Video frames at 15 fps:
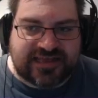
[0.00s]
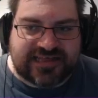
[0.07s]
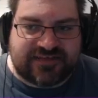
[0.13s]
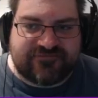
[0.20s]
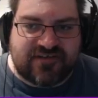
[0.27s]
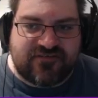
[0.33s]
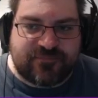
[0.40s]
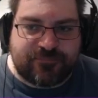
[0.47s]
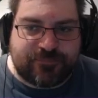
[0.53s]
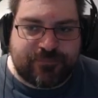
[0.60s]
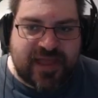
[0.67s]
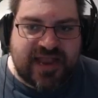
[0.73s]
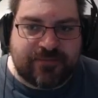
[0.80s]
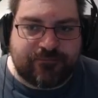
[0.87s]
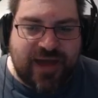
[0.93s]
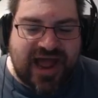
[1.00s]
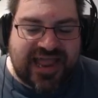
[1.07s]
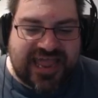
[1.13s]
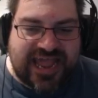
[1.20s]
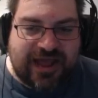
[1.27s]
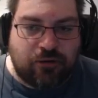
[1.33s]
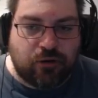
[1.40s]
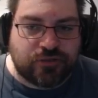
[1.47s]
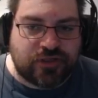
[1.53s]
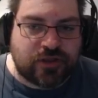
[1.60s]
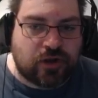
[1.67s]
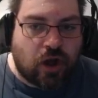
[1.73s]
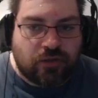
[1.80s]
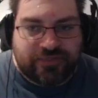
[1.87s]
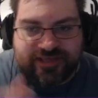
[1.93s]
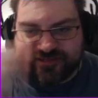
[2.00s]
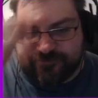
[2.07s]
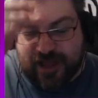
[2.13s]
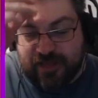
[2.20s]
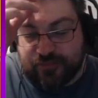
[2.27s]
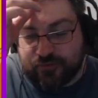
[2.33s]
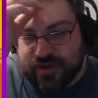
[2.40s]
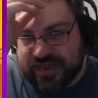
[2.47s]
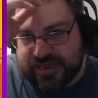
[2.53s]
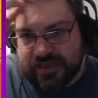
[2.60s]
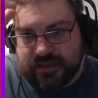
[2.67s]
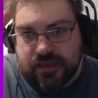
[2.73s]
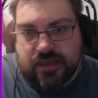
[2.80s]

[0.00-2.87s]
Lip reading: because I've never been back here other than on this pathway.